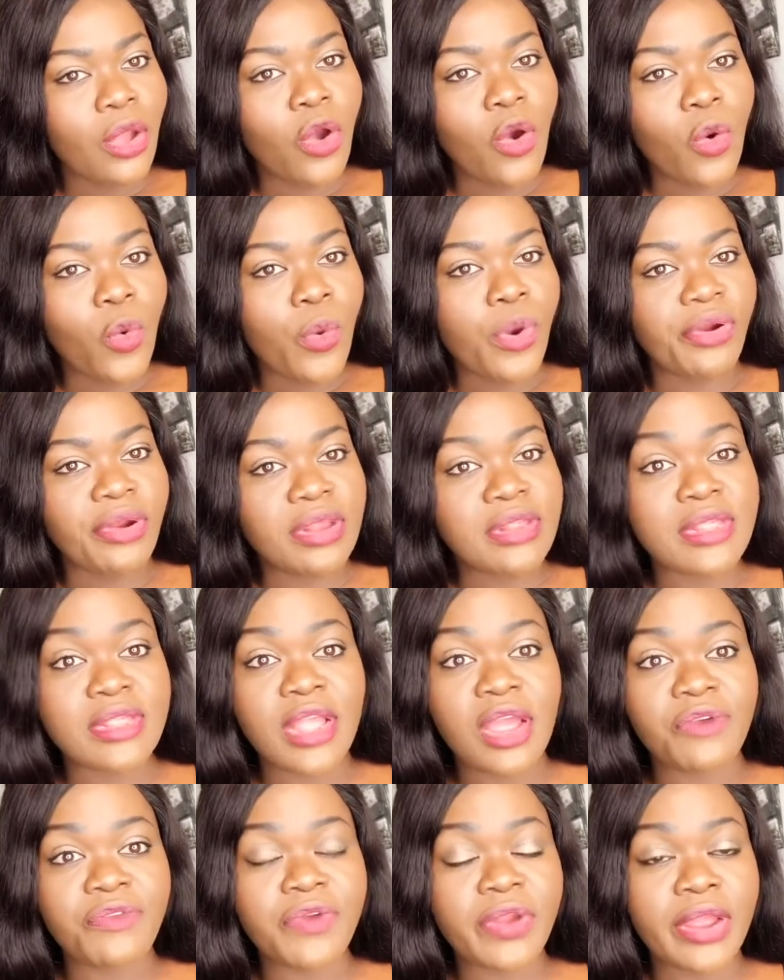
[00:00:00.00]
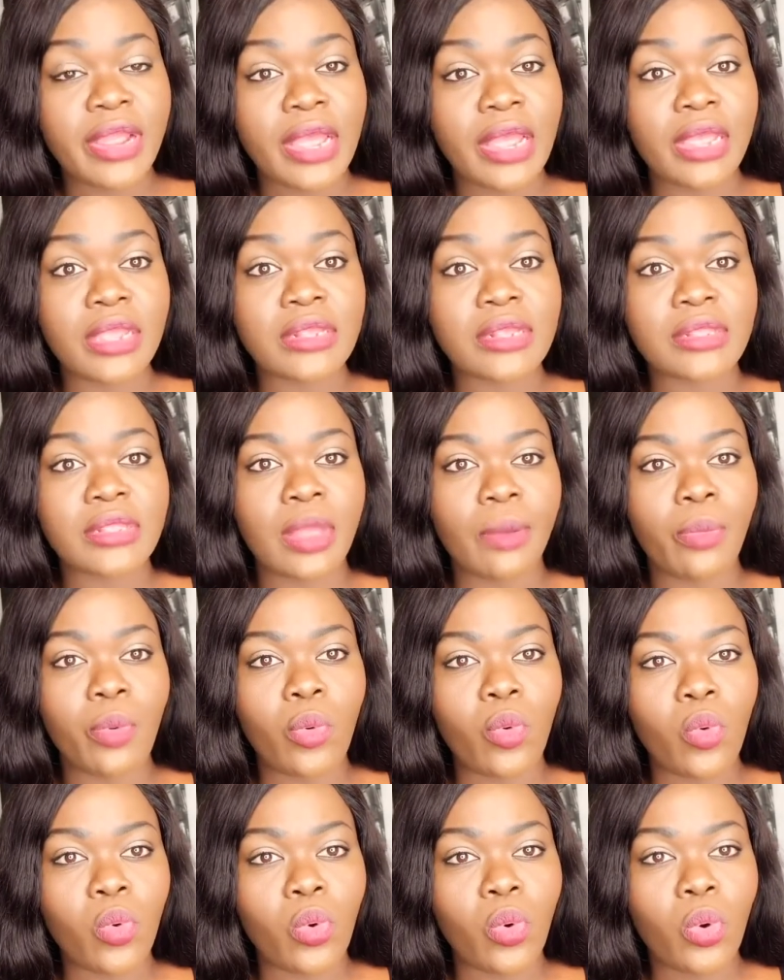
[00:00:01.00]
Whereas in Africa, it's a
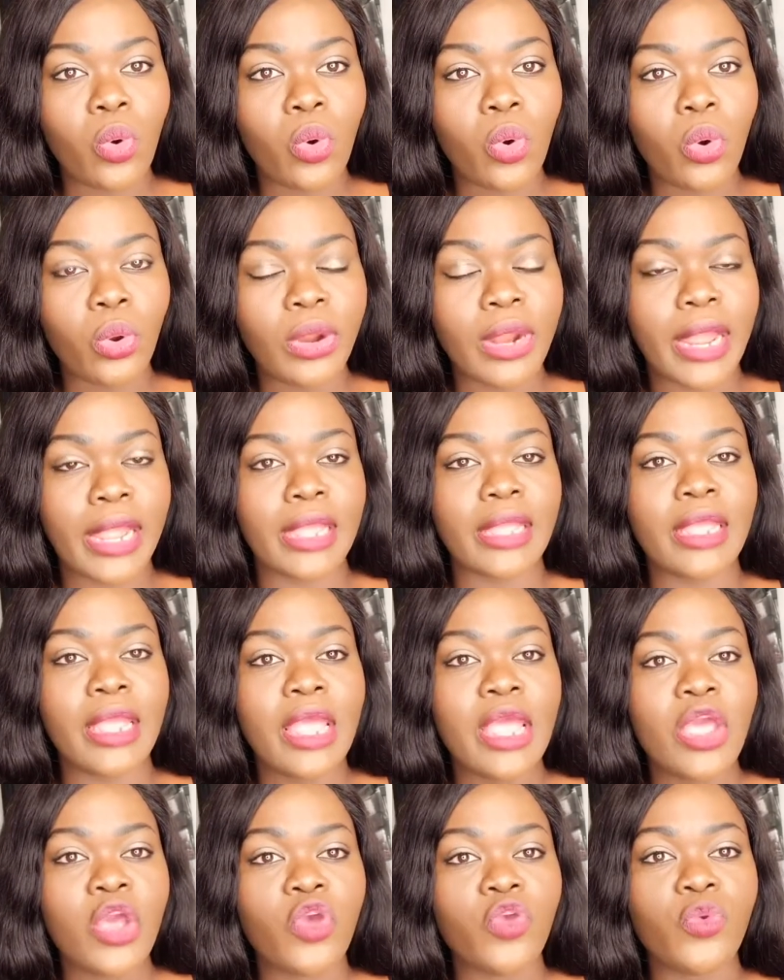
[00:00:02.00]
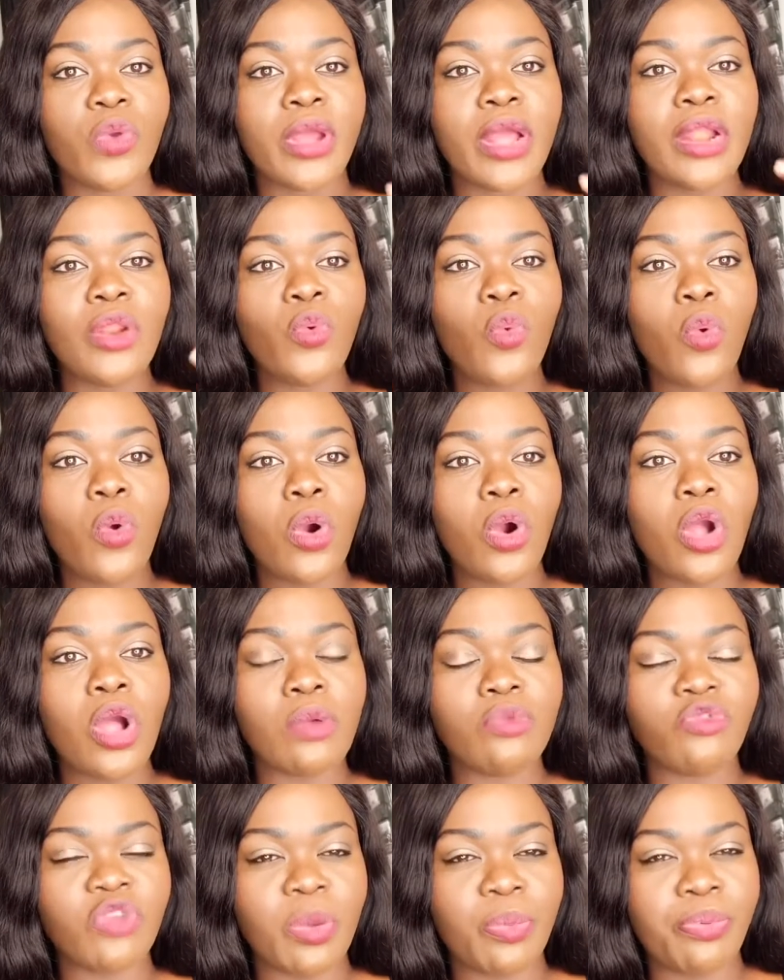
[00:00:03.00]
taboo. Like, you can't walk
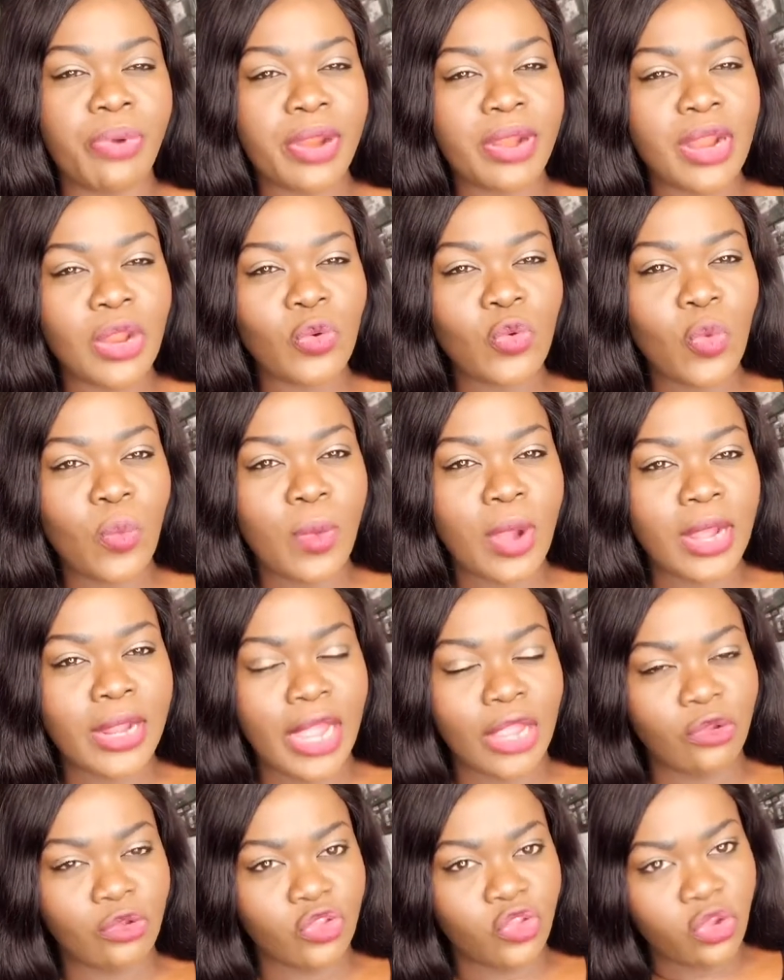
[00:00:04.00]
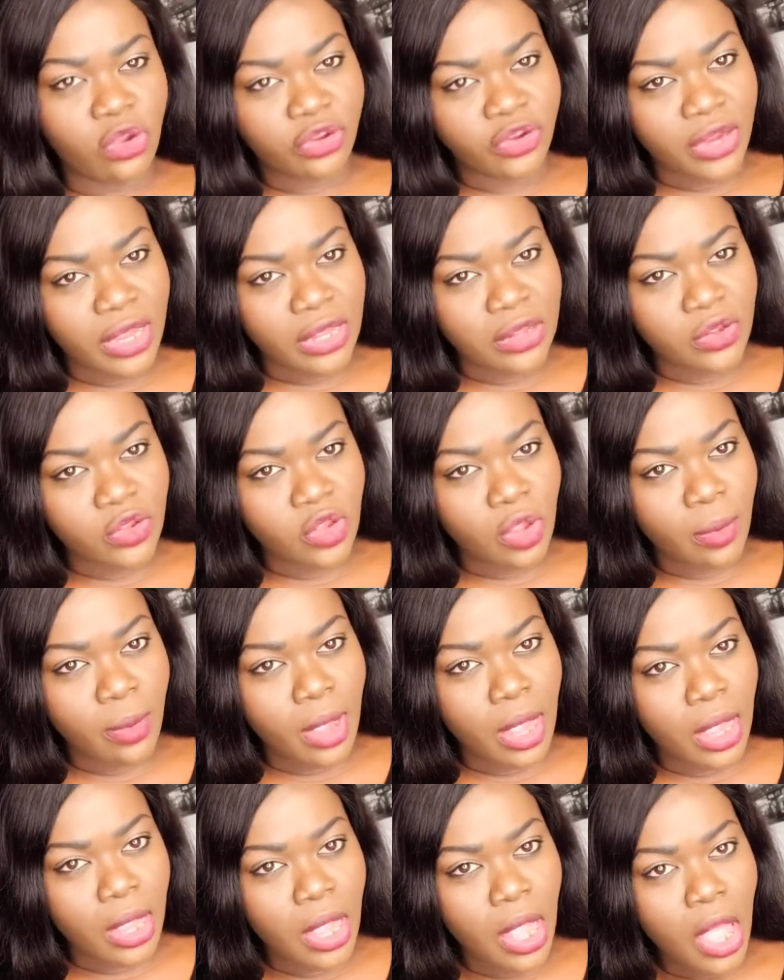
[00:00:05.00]
up to a pregnant woman and you touch her
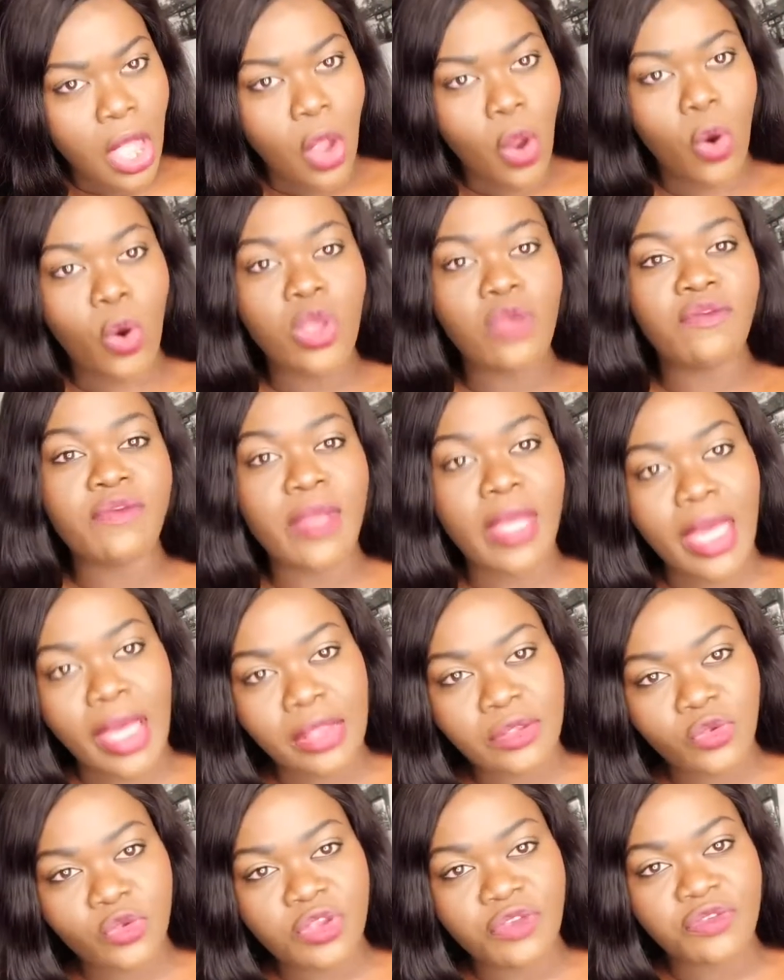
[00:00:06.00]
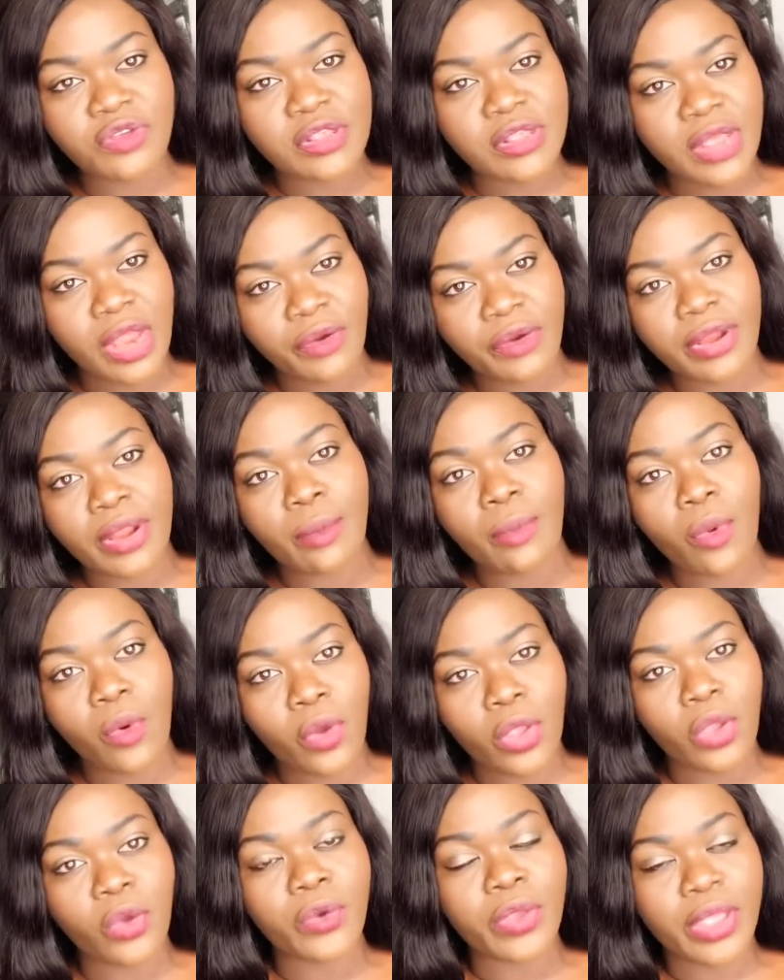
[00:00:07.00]
stomach or even ask if she's carrying a
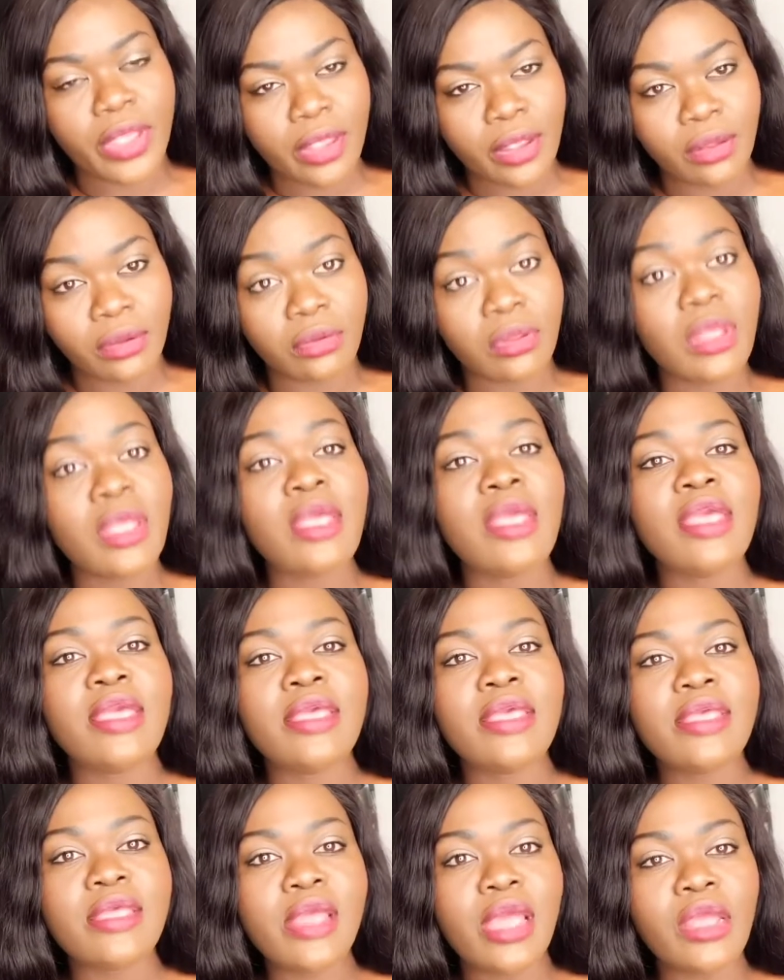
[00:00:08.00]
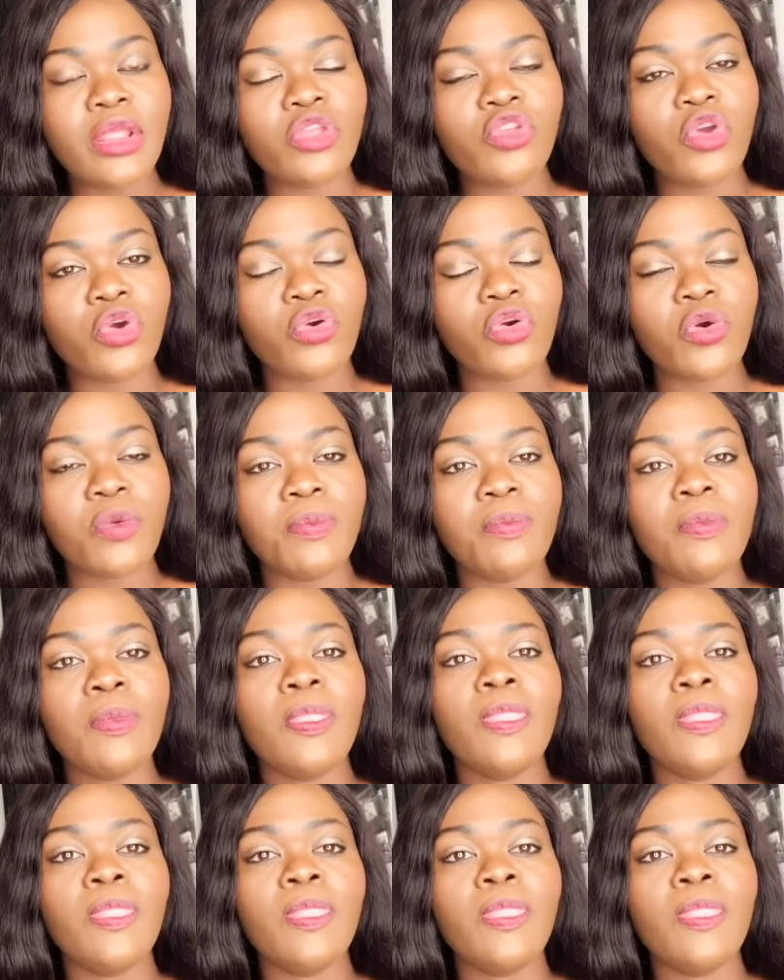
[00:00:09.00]
boy or a girl. Here in Europe,